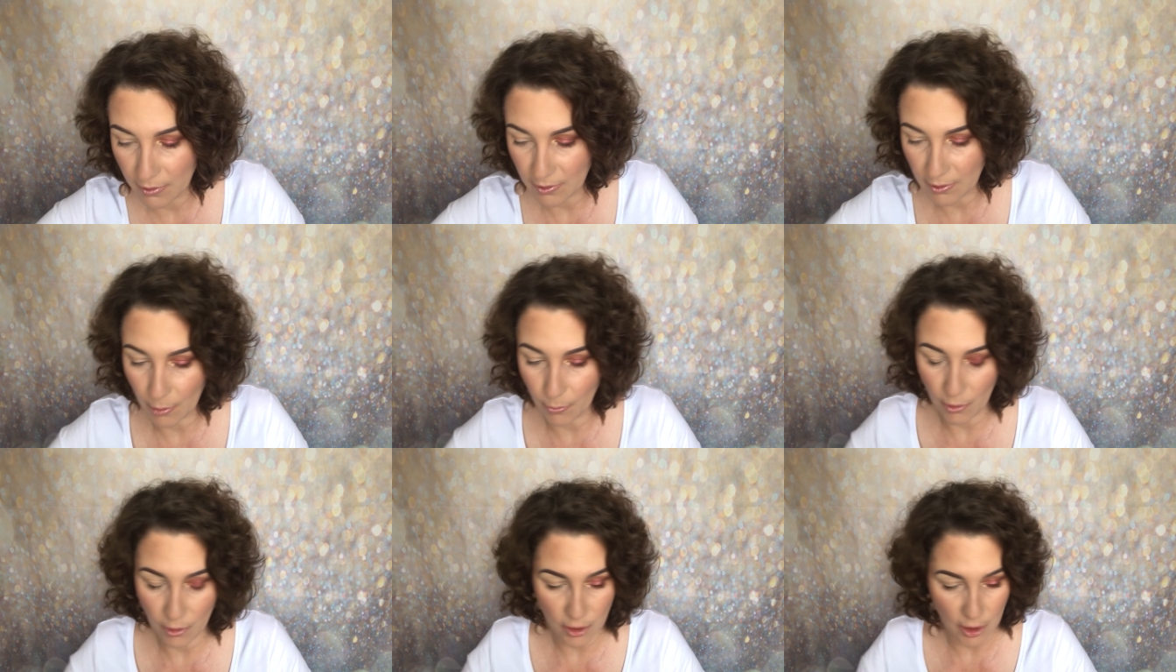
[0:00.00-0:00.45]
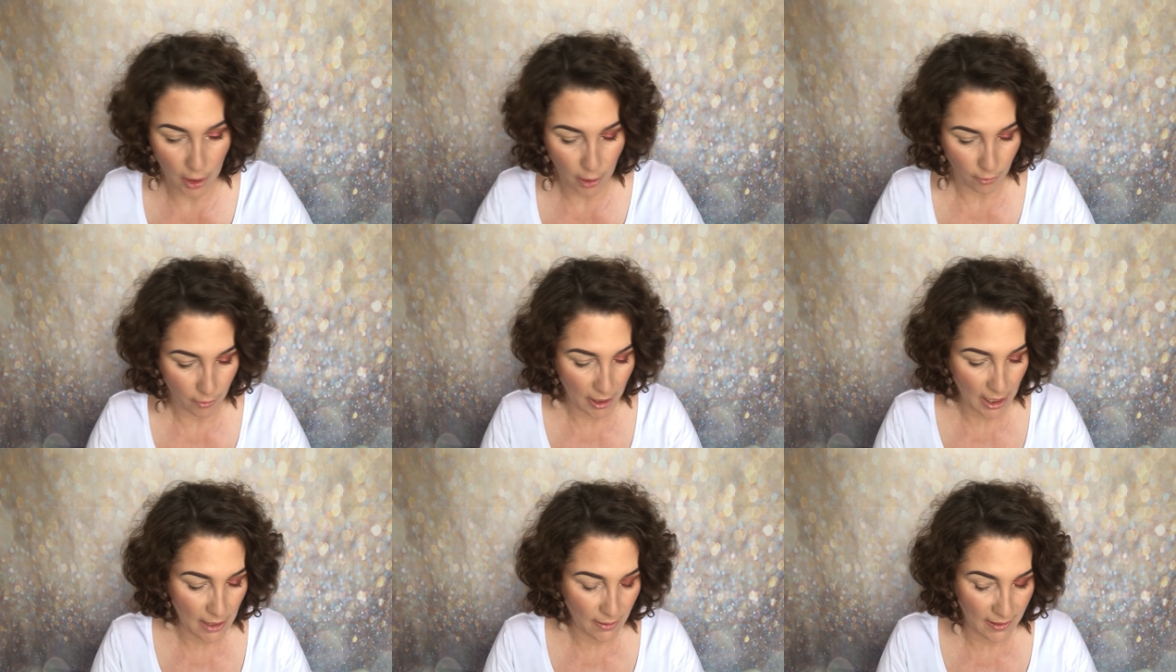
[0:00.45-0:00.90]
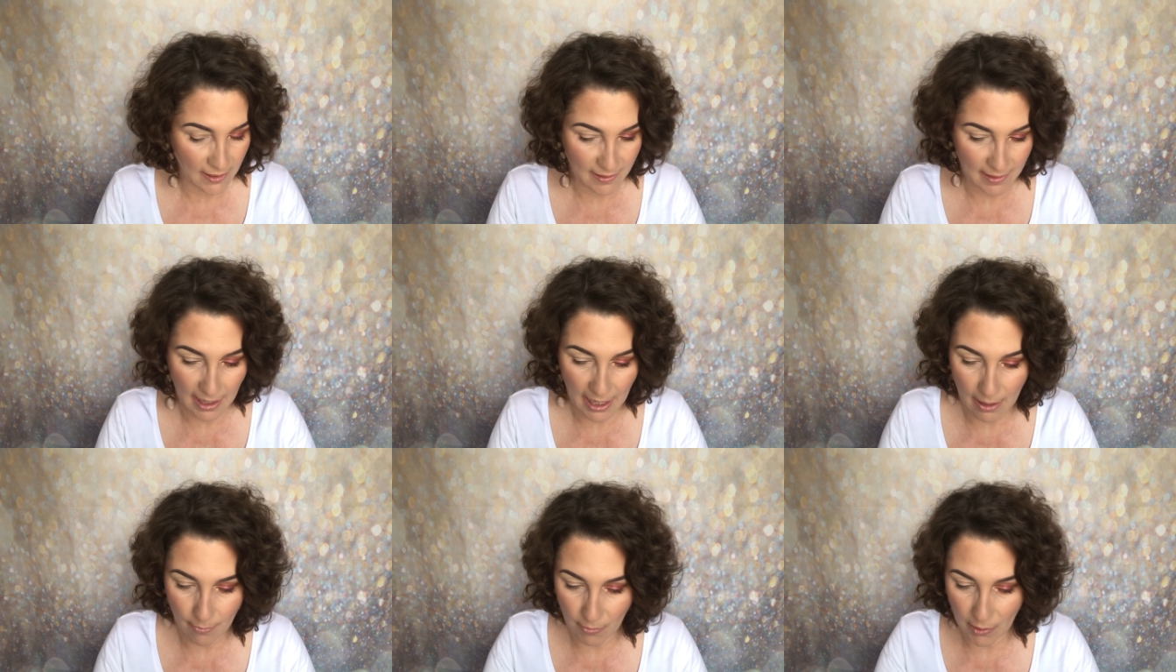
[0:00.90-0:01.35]
So I want to create the
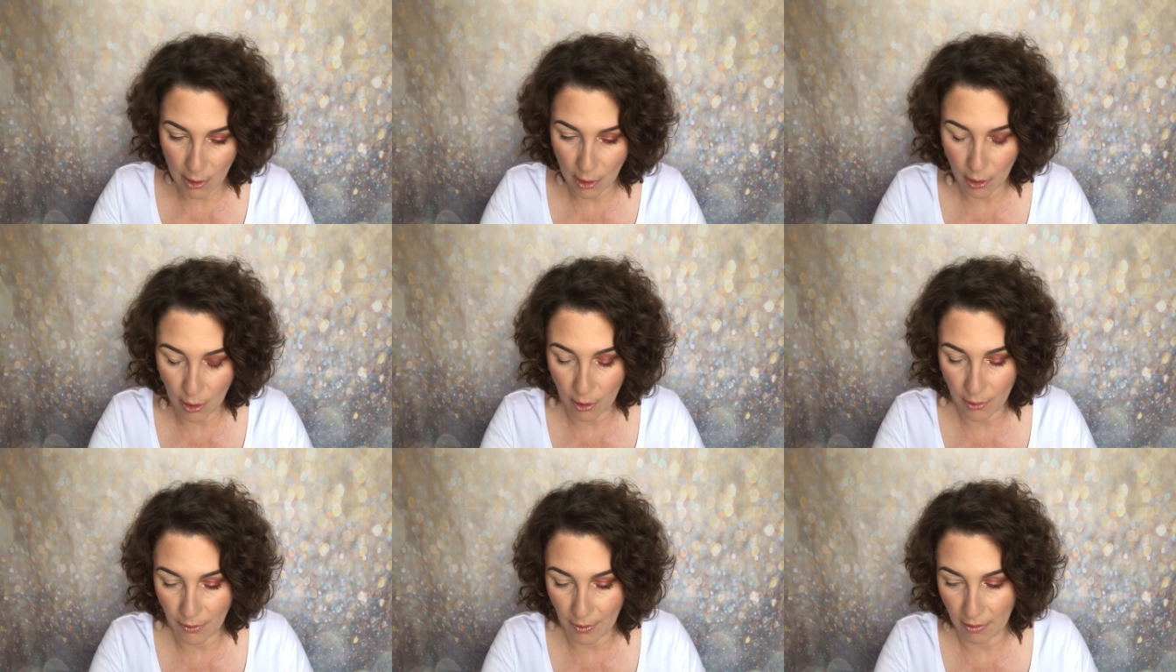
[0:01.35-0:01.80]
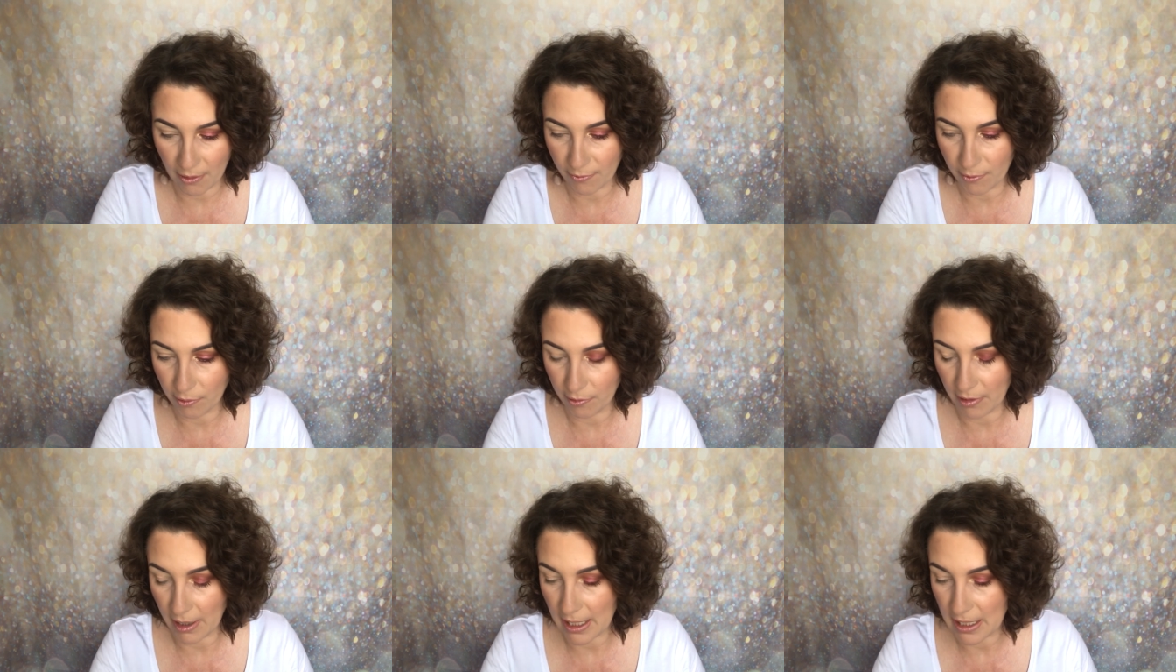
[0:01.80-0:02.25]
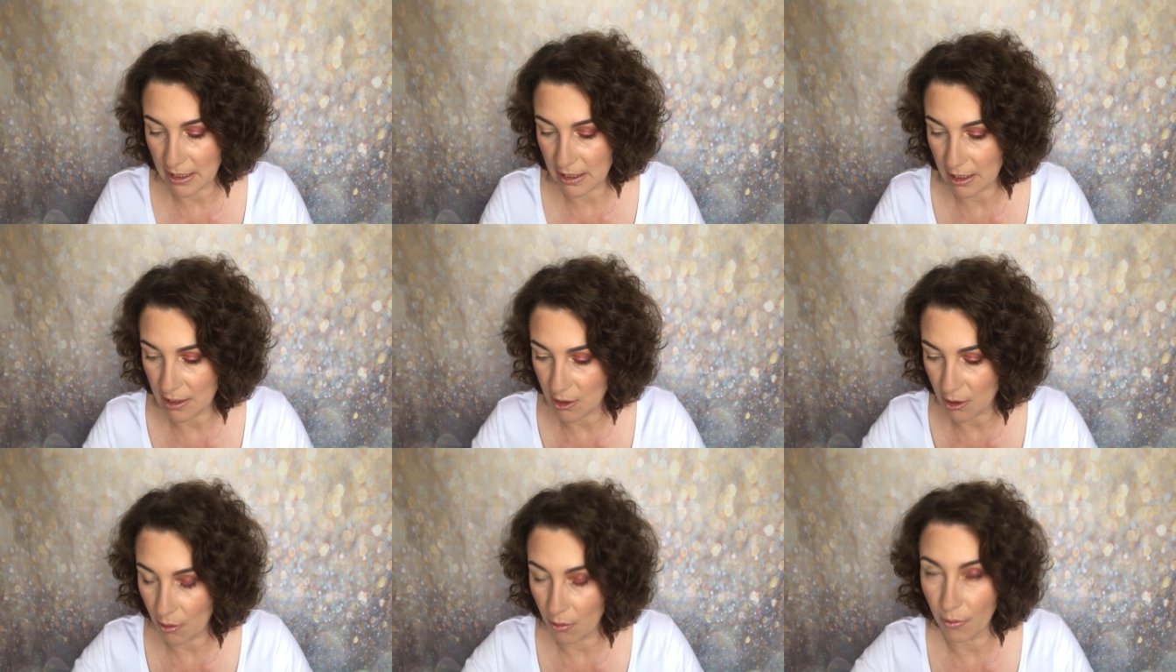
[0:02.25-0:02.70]
same look that I've
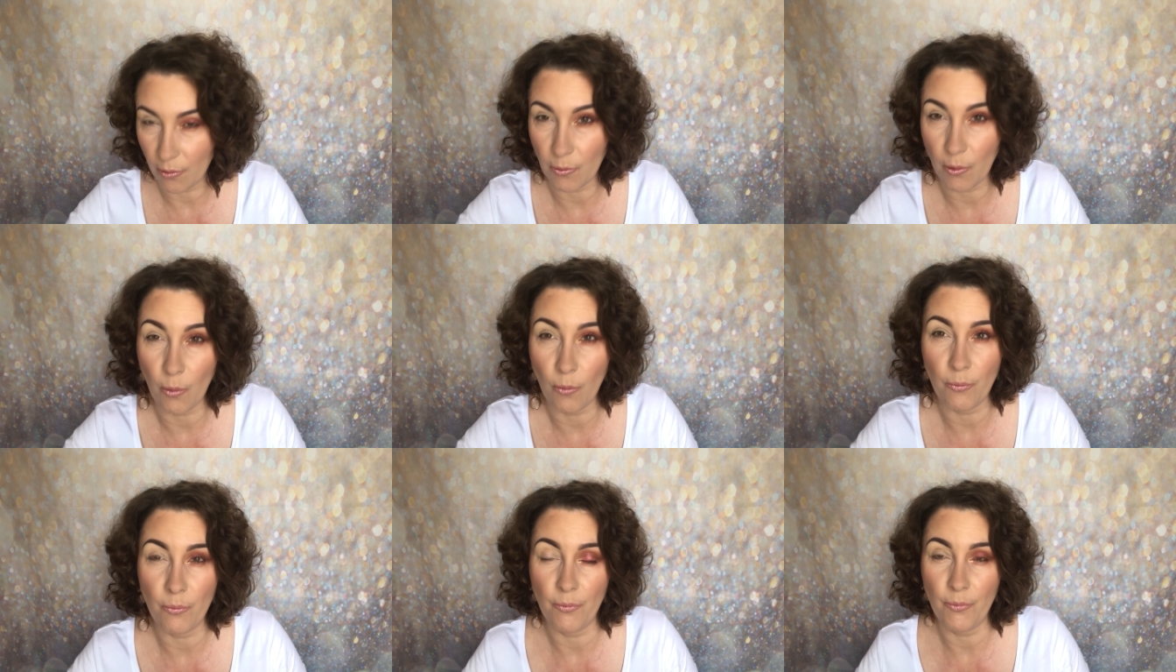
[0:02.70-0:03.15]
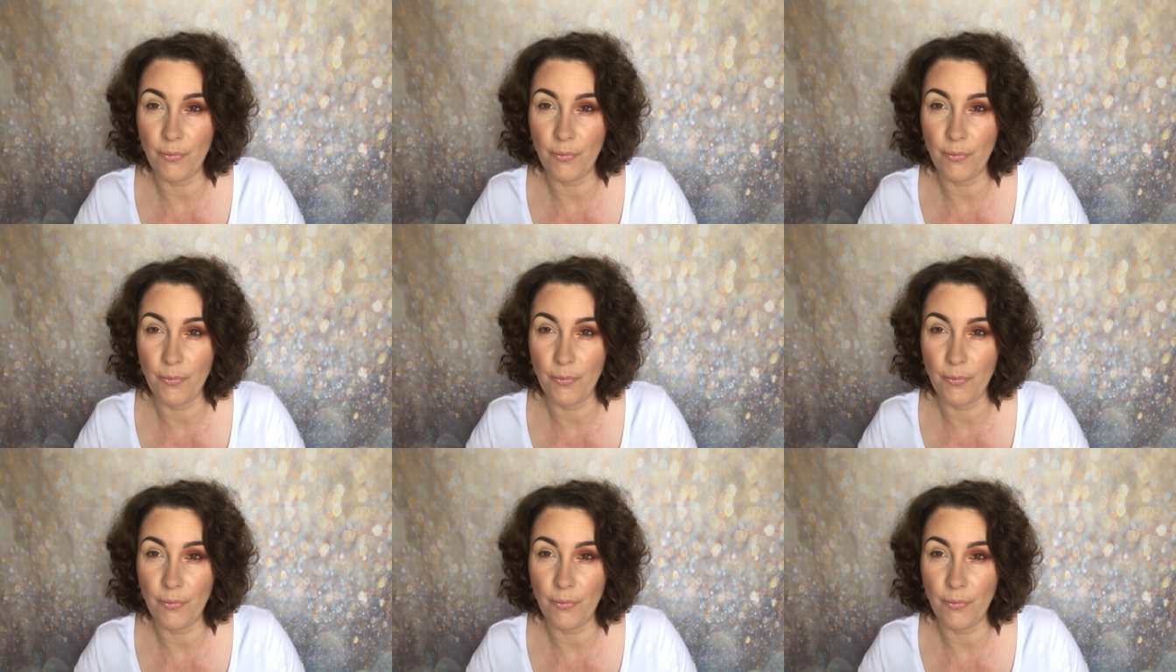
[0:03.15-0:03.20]
created on